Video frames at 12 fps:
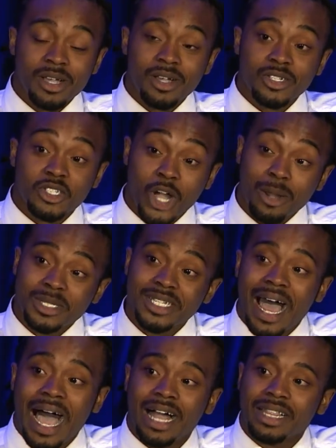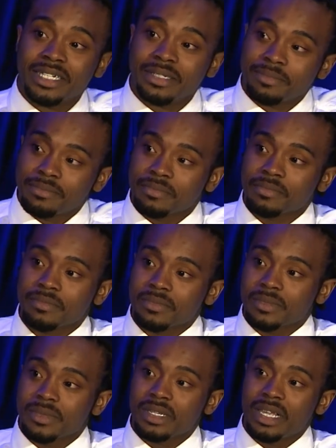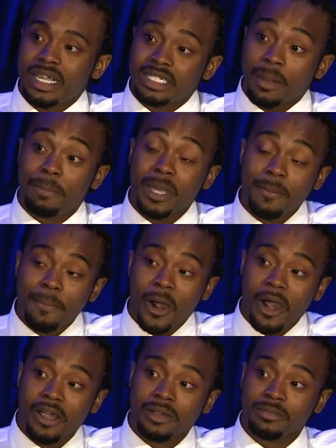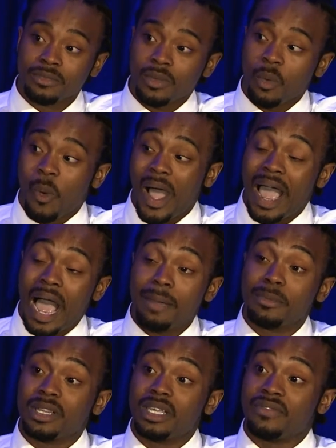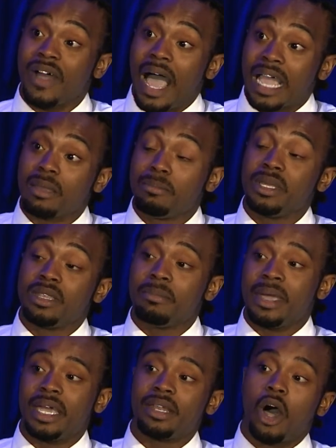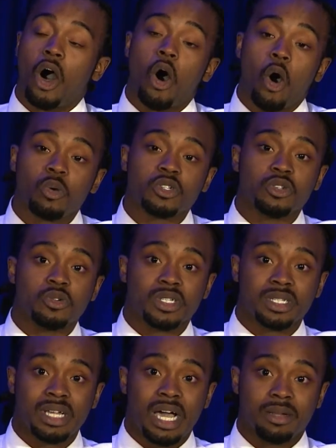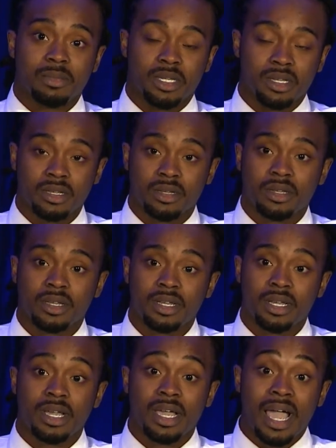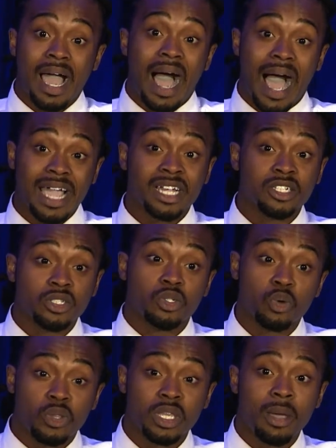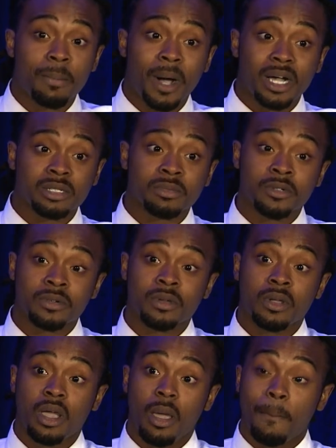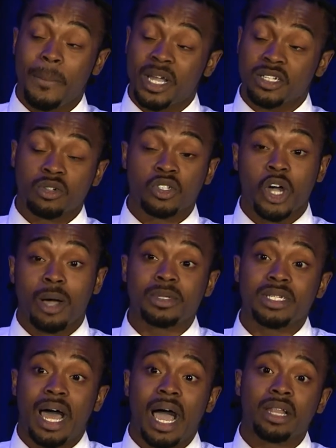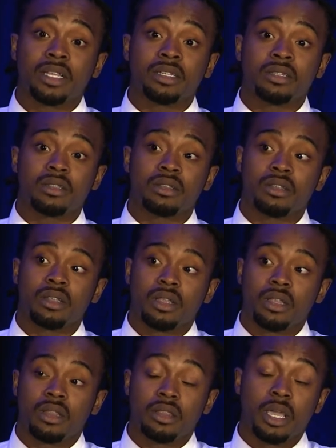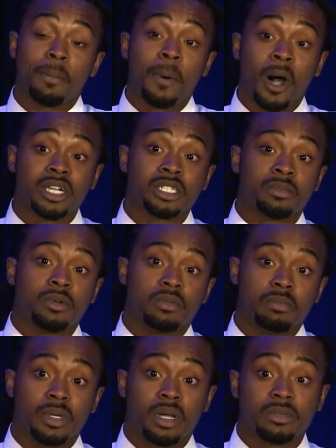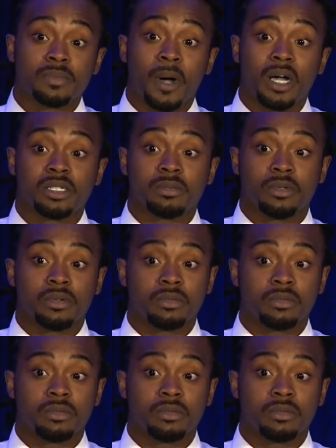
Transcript: Thompson Island is a big part why I believe I can be the man I always knew was inside of me. I can do the impossible because on Thompson Island, the impossible becomes possible.